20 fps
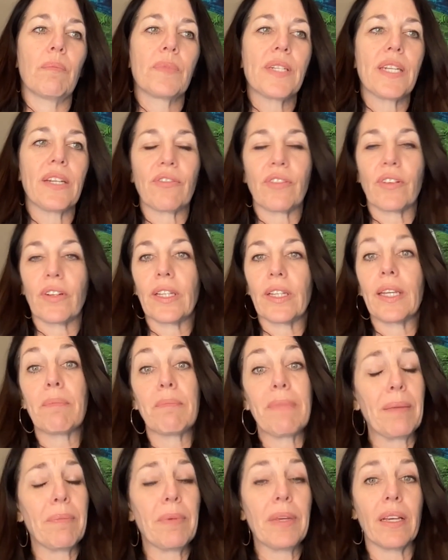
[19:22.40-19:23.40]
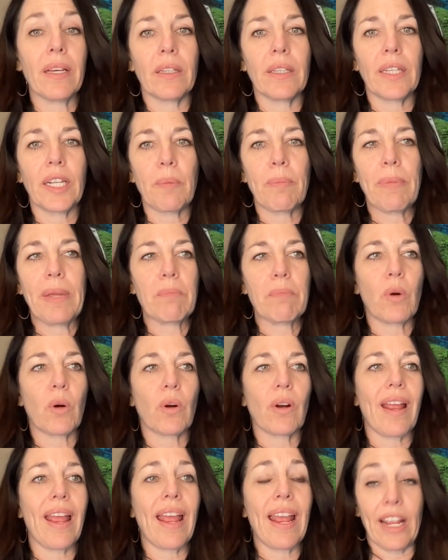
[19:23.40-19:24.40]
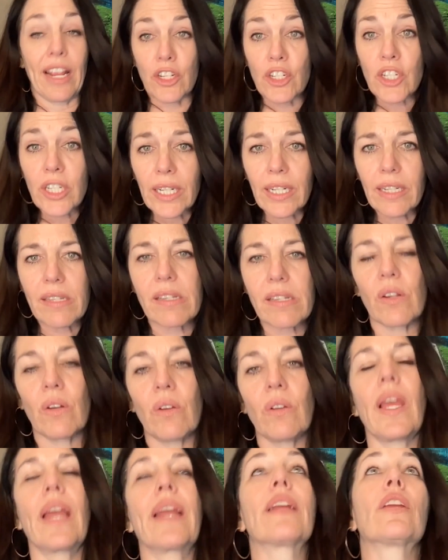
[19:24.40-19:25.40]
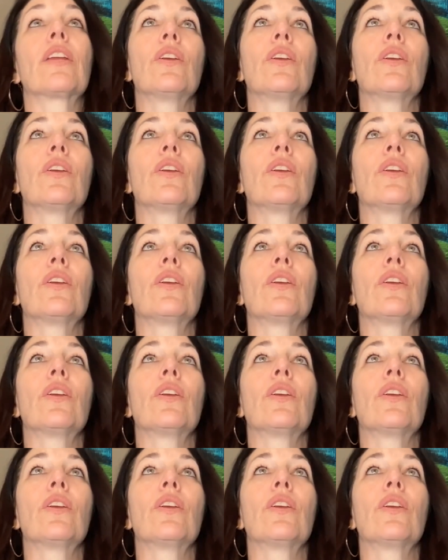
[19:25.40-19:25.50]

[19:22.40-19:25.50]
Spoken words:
differently, maybe a little bit more edgy? So like